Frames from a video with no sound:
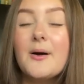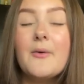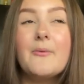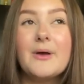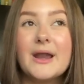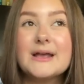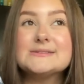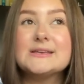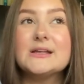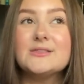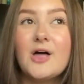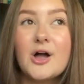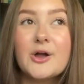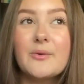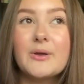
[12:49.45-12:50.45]
when I say a
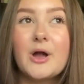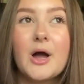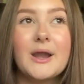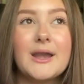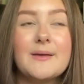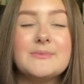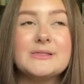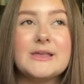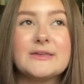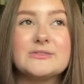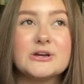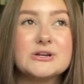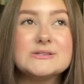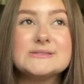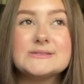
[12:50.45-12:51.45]
lot going on, I mean like there is